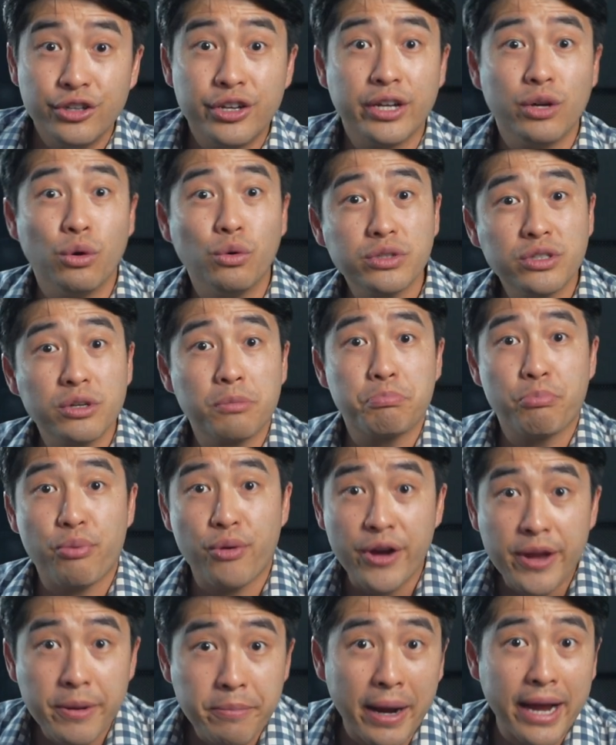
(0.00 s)
can also
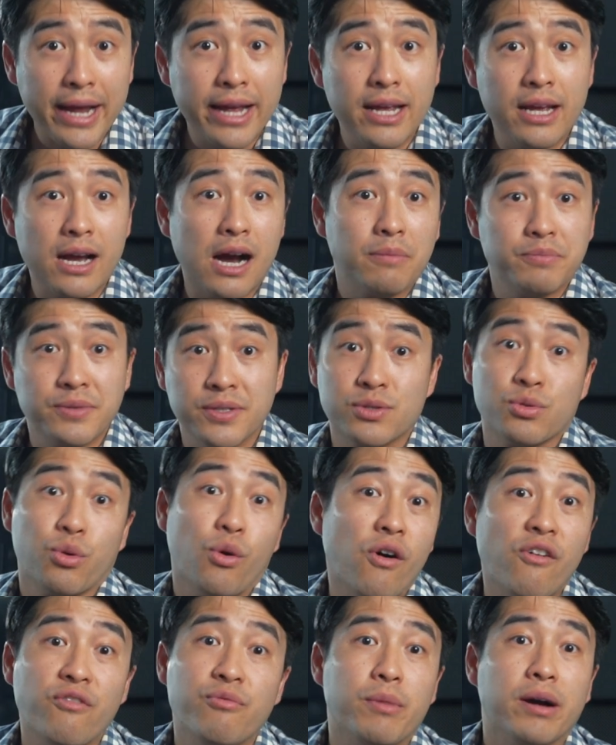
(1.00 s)
prepay up to
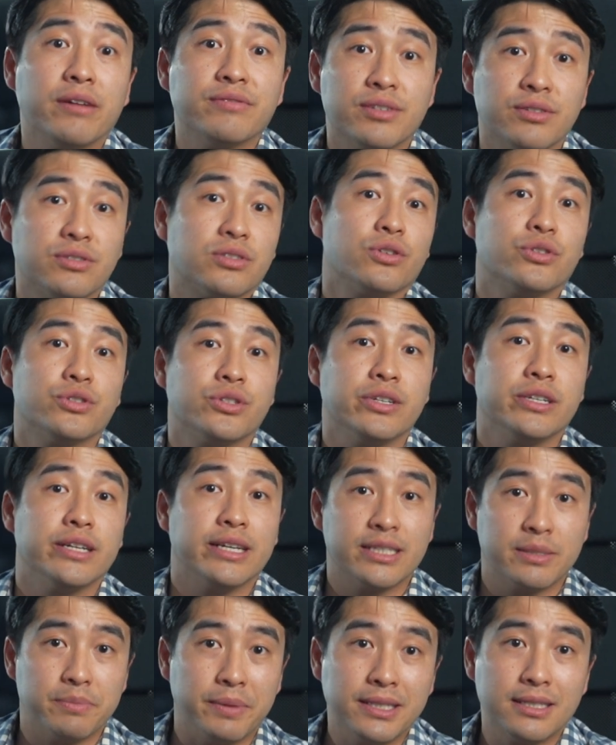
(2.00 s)
12 months of certain
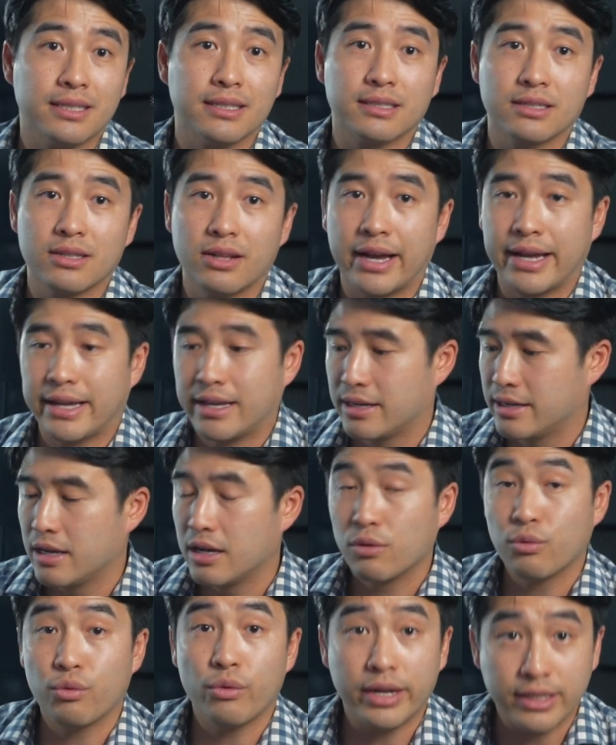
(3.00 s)
expenses like
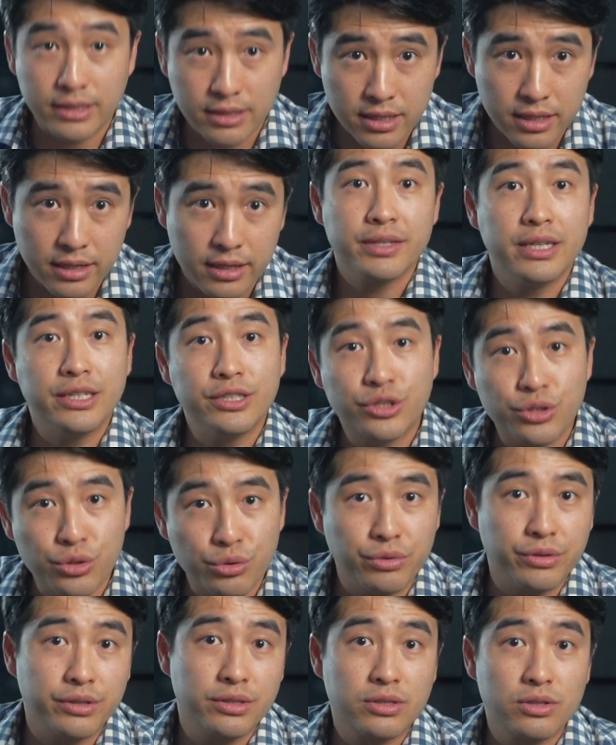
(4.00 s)
rent,
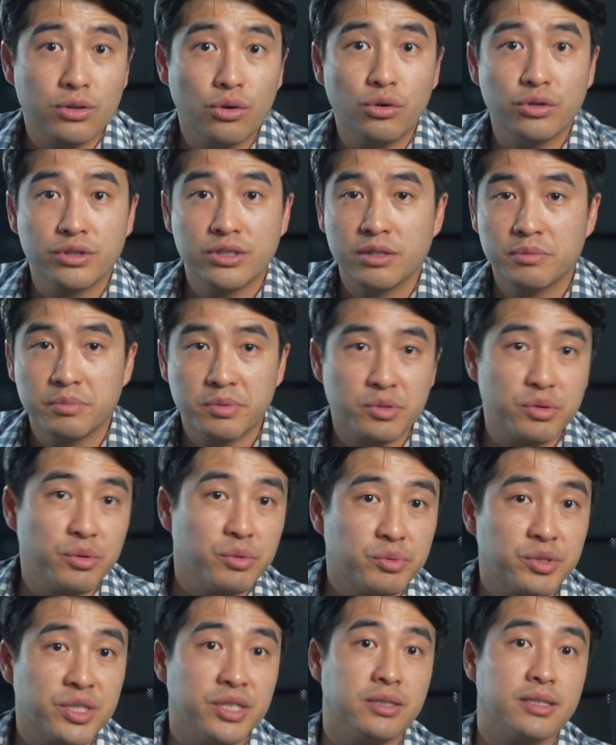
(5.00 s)
insurance, or
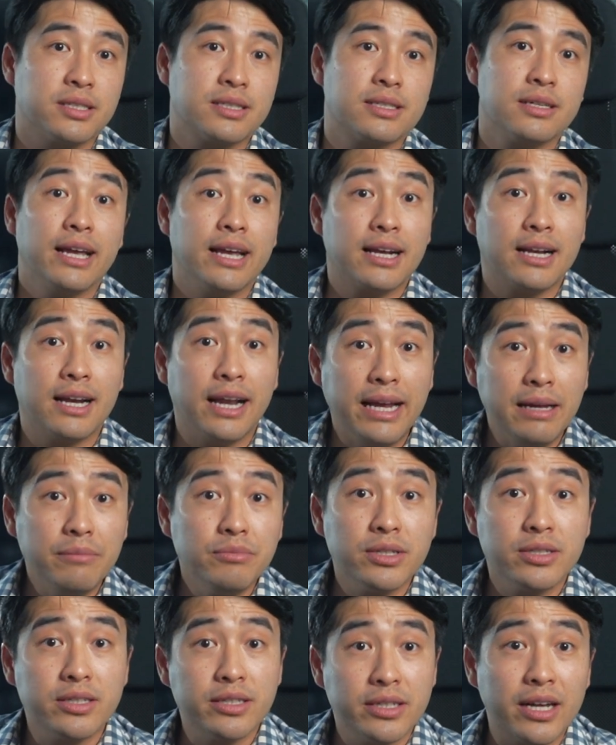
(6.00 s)
subscriptions, and claim
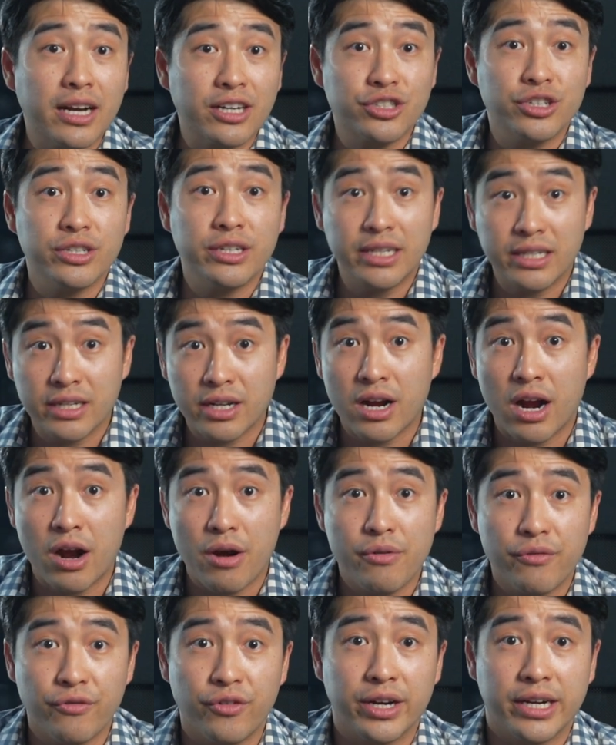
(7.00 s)
the deduction in the
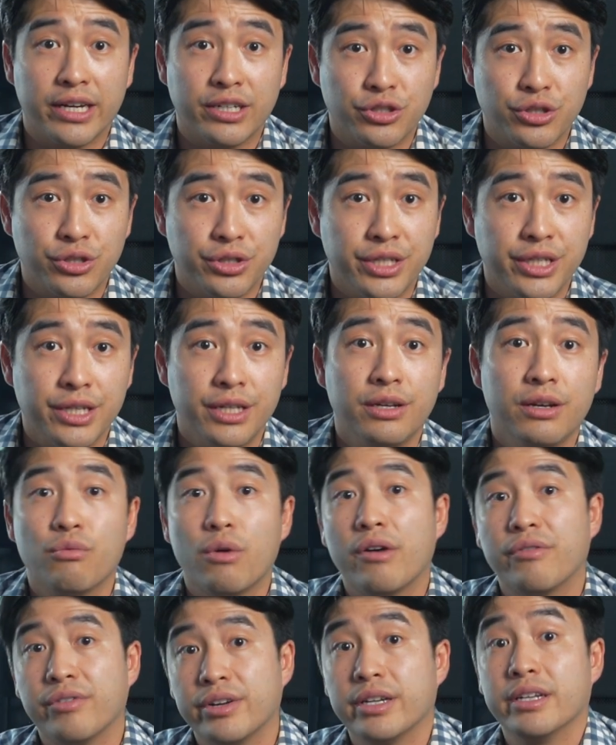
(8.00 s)
current financial year
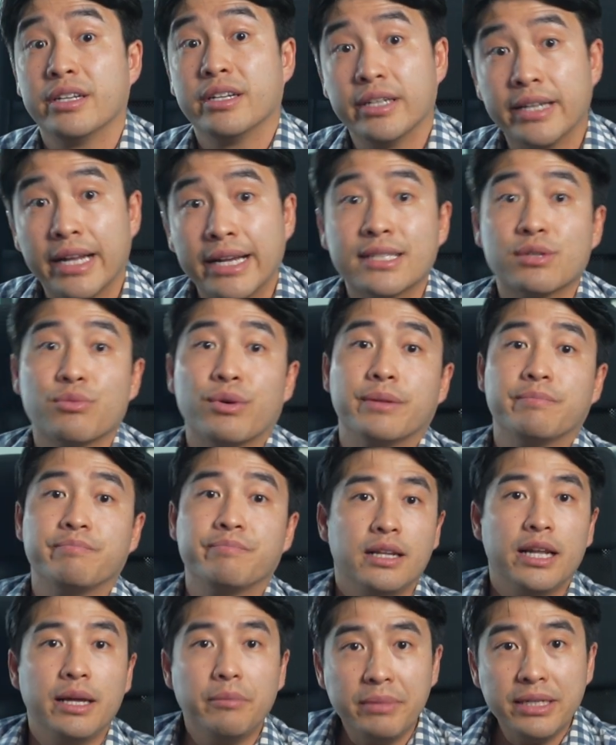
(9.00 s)
rather than the next one.
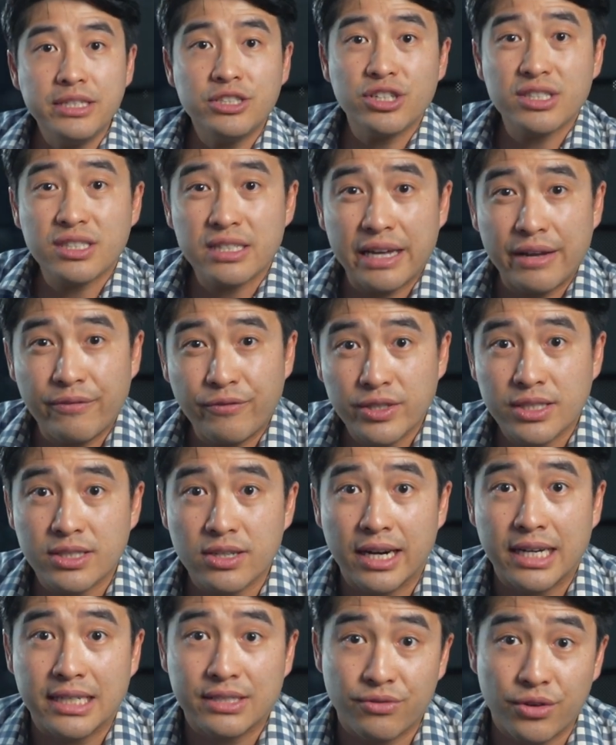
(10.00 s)
Let me just
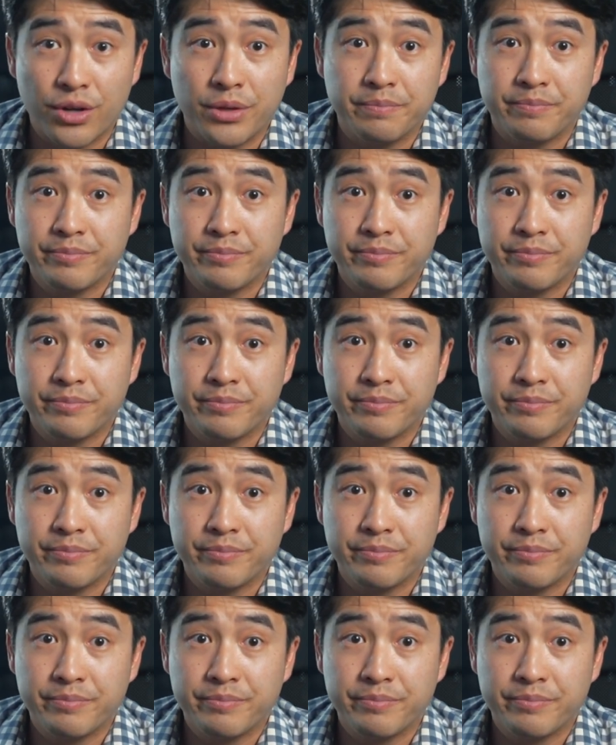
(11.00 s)
emphasize though,